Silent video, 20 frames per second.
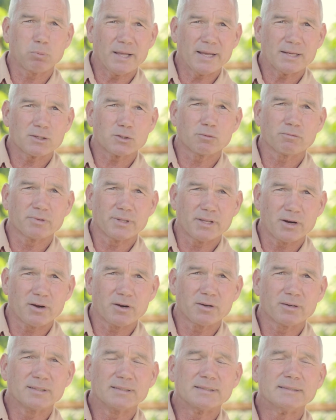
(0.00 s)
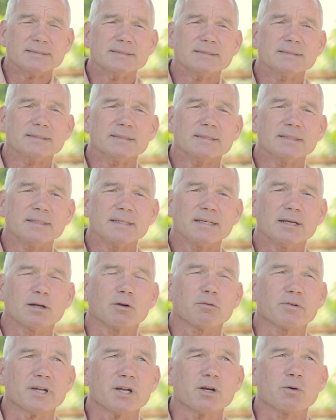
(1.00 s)
plants over there. And
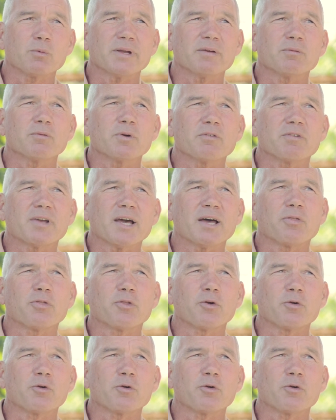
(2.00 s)
over here we, we've got